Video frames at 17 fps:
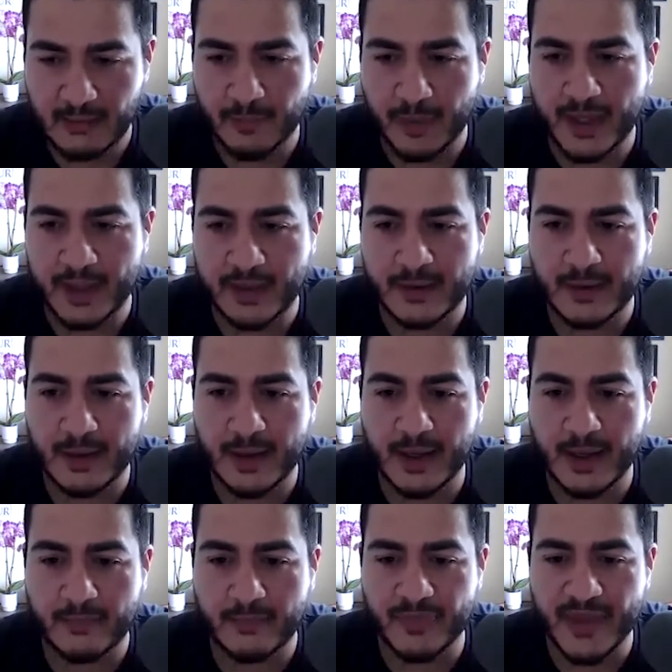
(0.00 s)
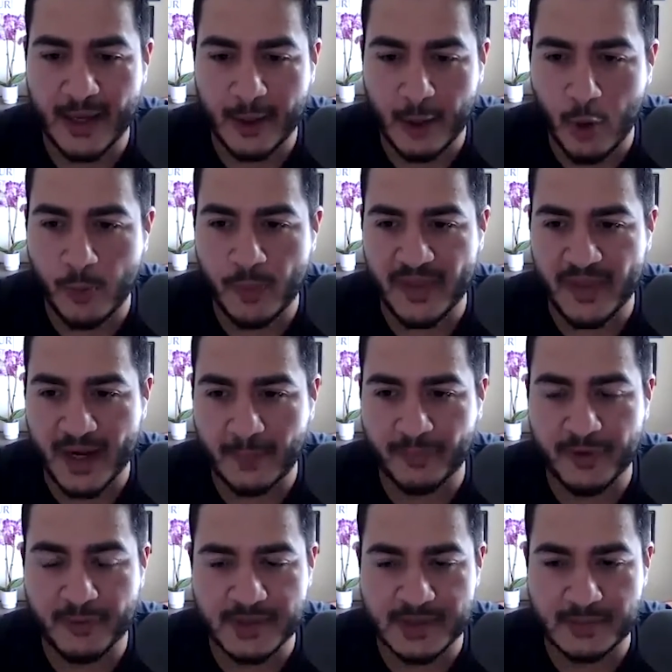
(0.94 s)
but that hope and that
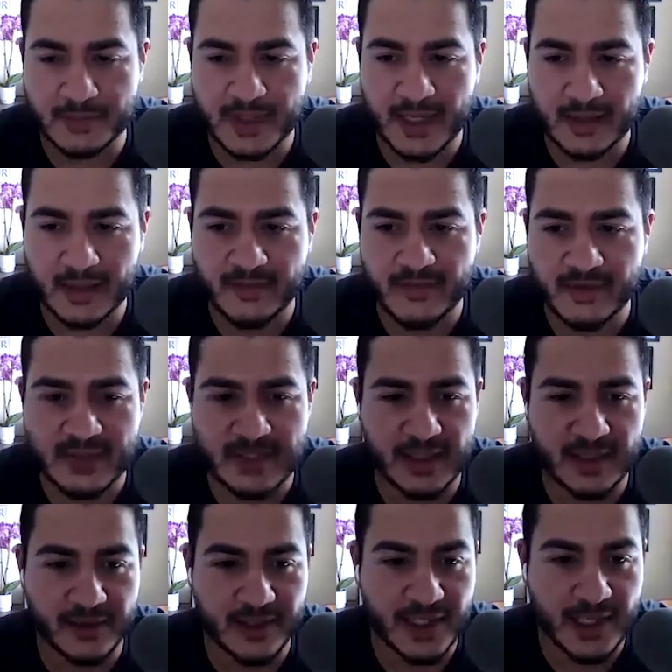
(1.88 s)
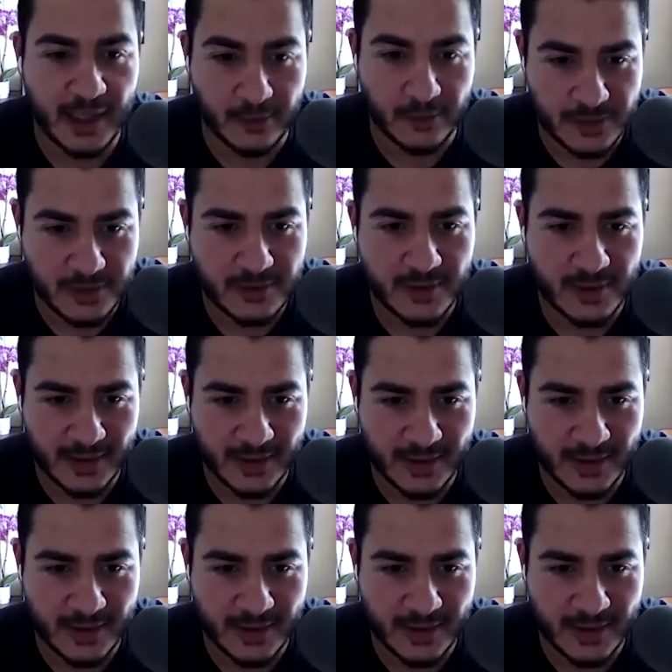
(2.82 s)
optimism can't leave us sitting on the couch.